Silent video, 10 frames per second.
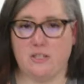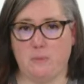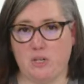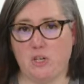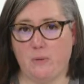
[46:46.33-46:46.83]

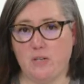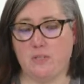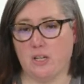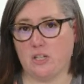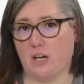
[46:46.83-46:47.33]
especially when you
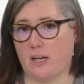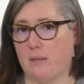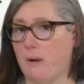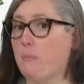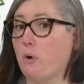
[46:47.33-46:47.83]
start talking
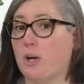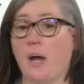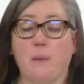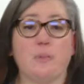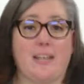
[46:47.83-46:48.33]
about more
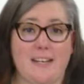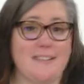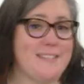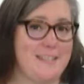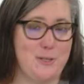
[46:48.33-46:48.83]

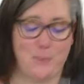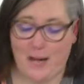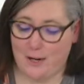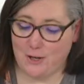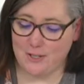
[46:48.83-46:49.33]
complicated stitch
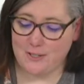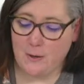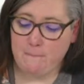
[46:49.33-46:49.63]
patterns.